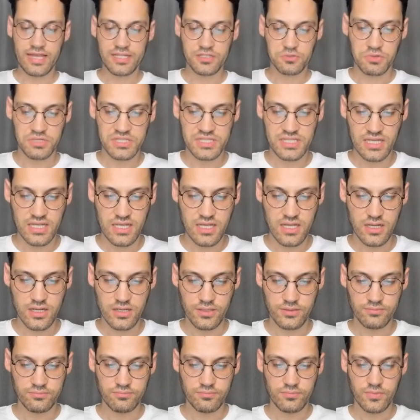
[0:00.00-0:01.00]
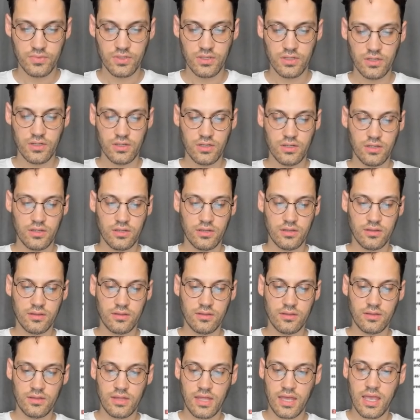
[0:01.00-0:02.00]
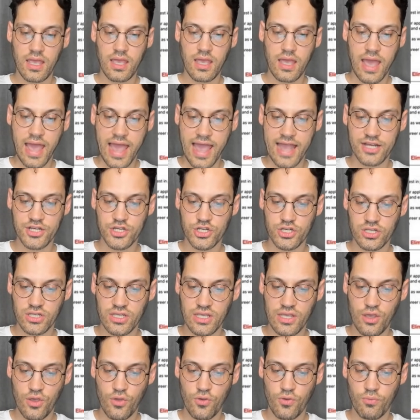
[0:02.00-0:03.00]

see here, they actually